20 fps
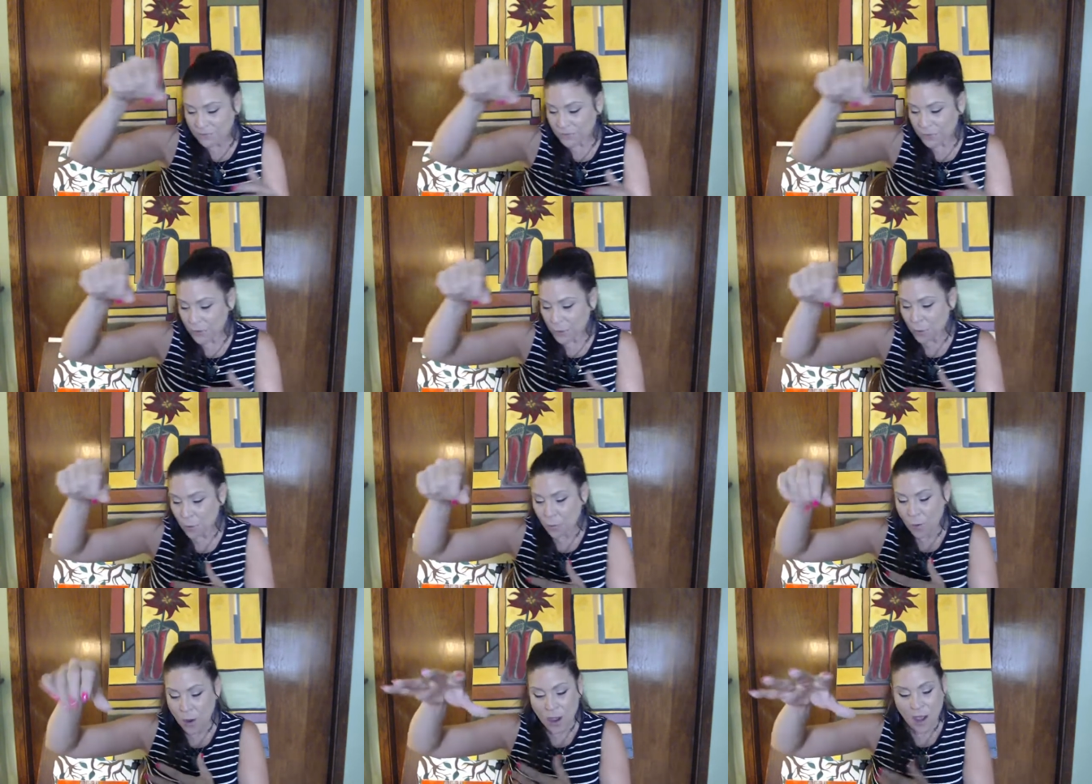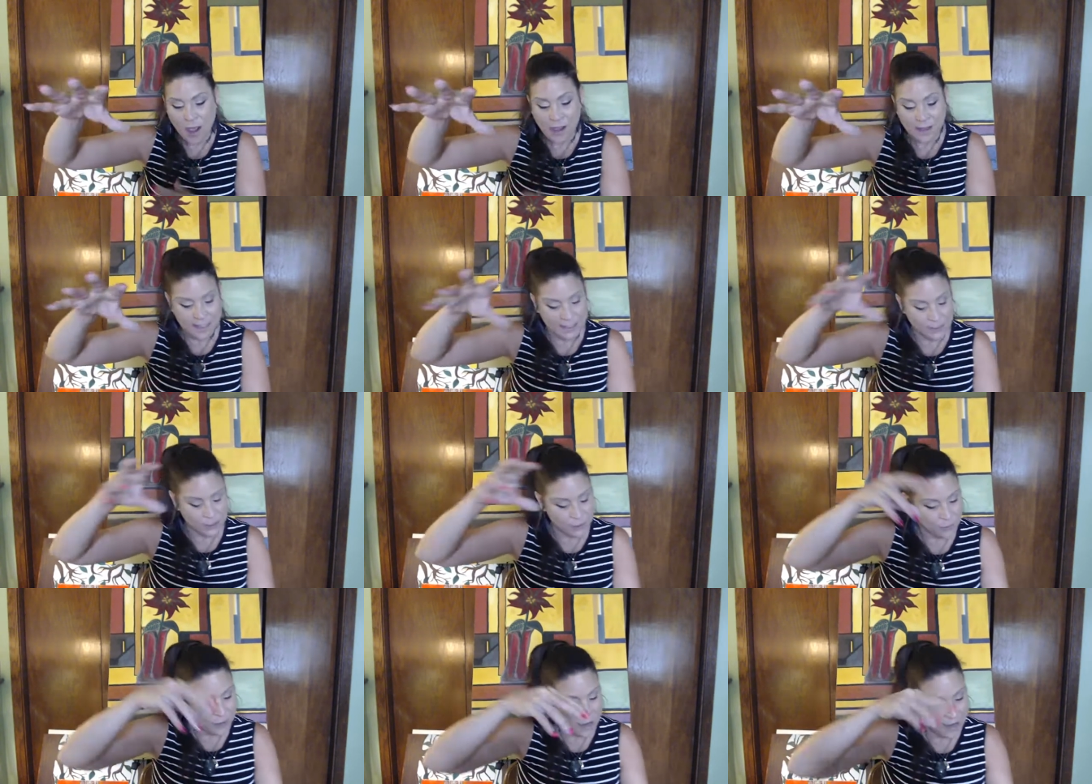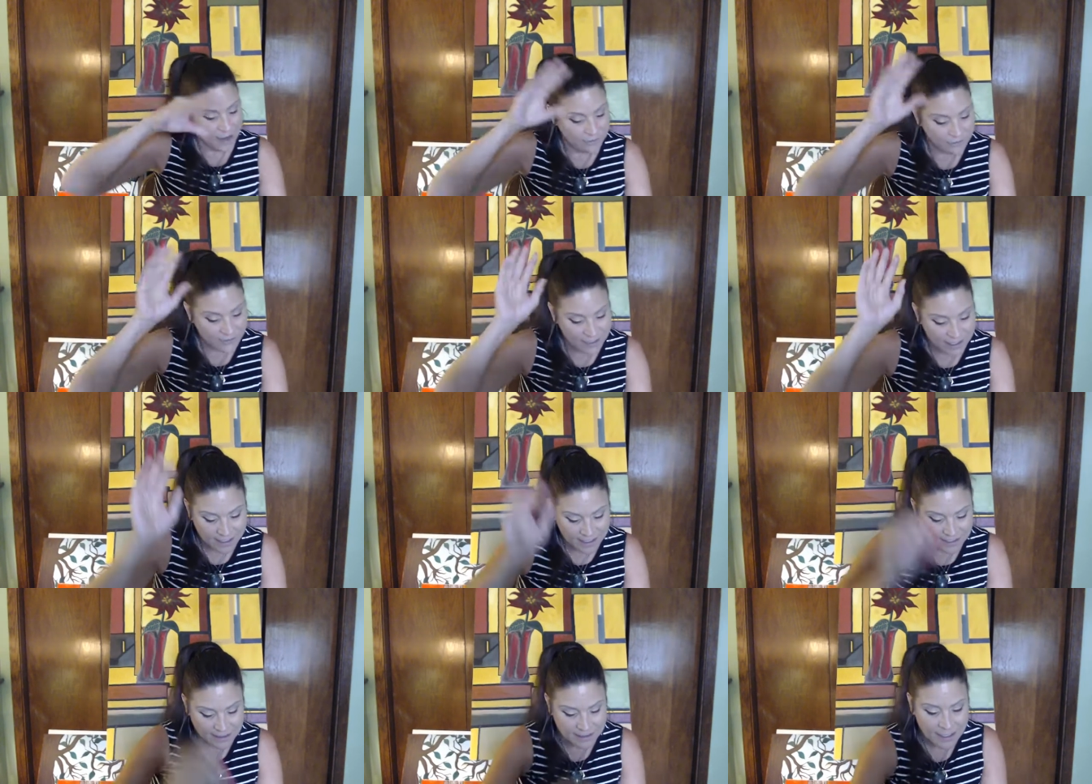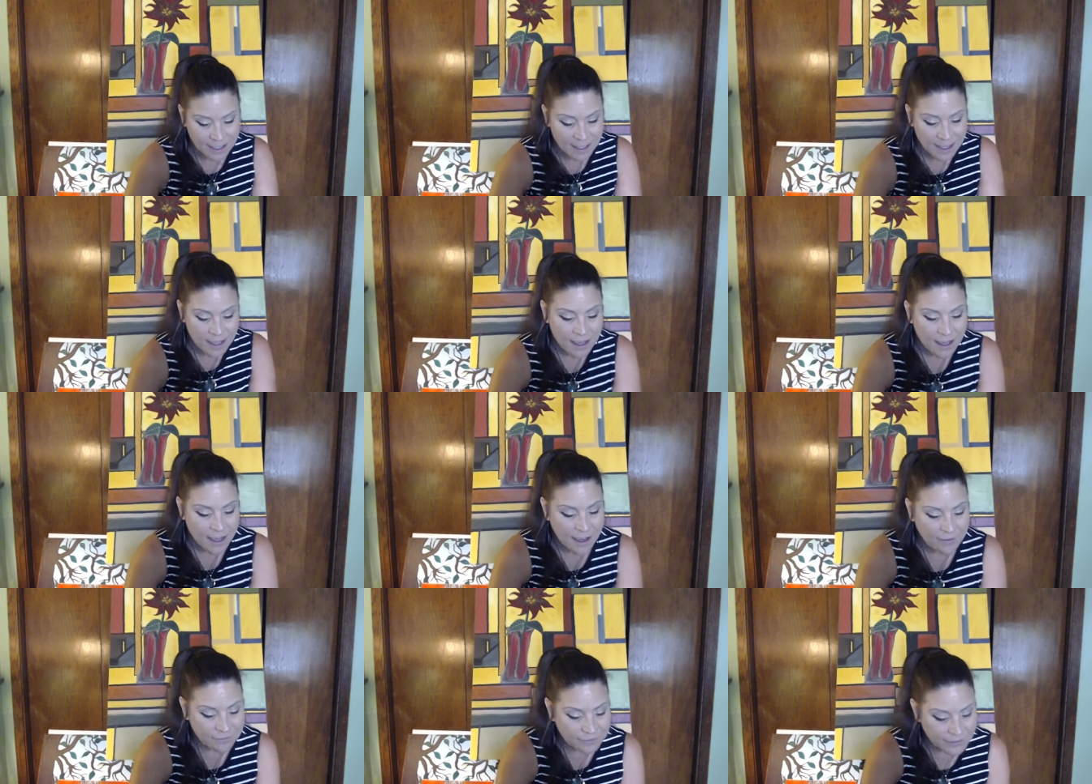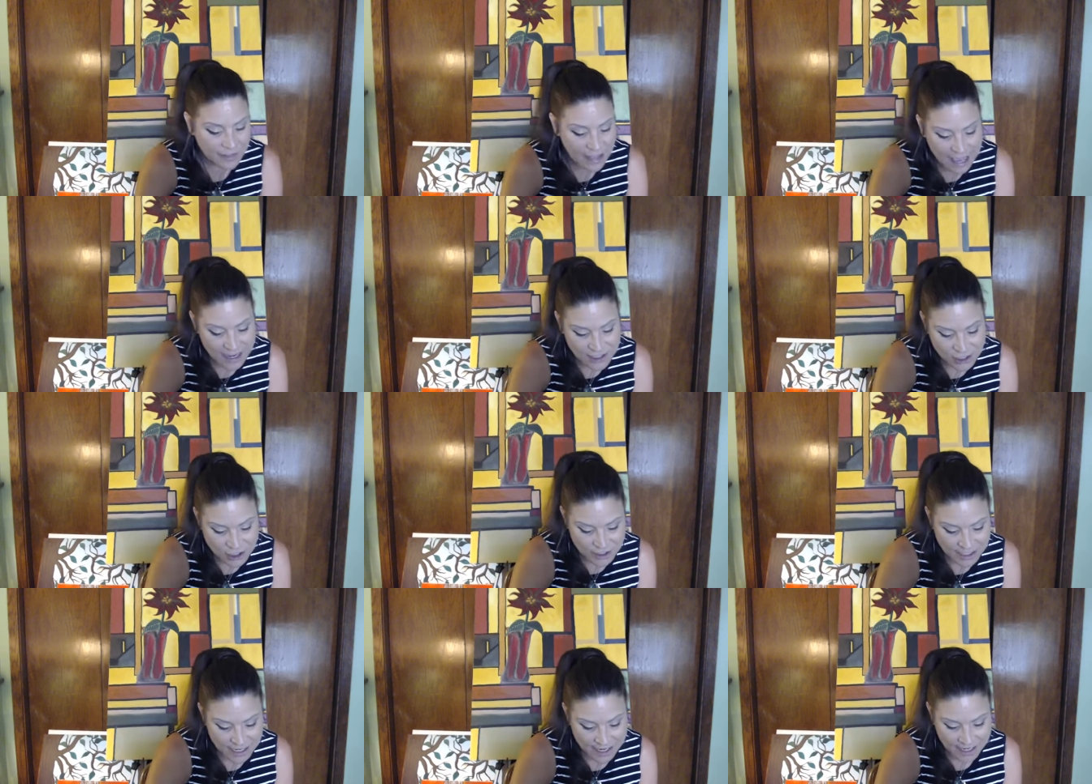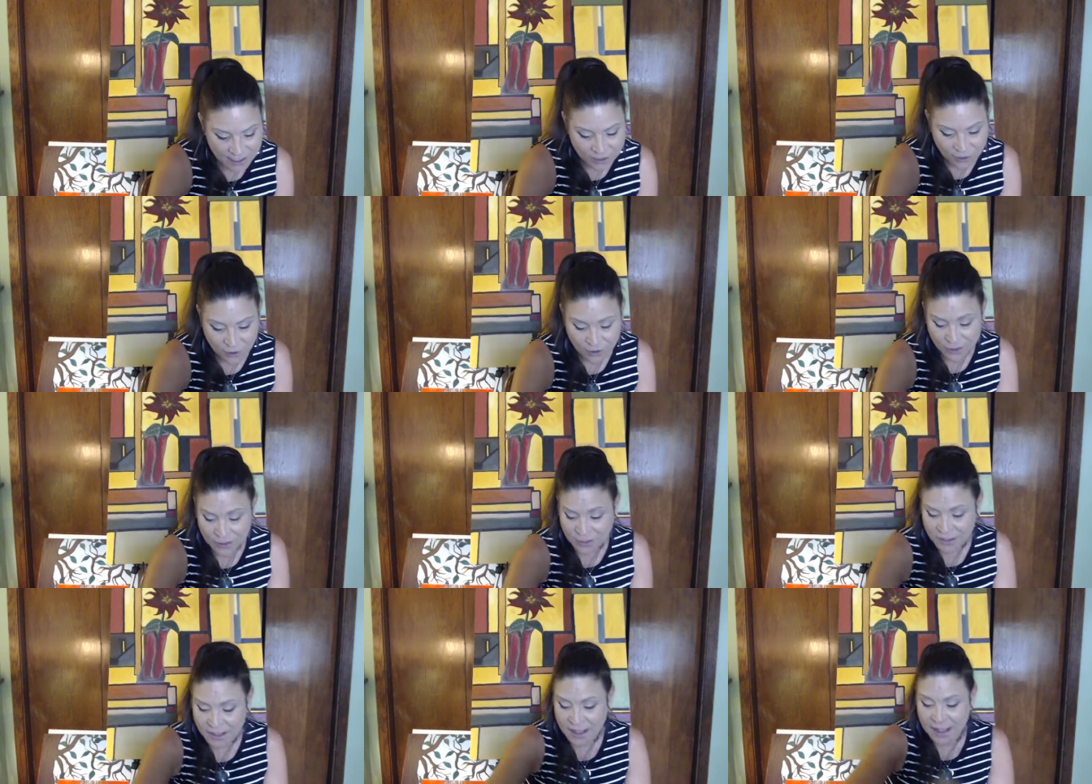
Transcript: for a walk and you have like a, a flashlight or a,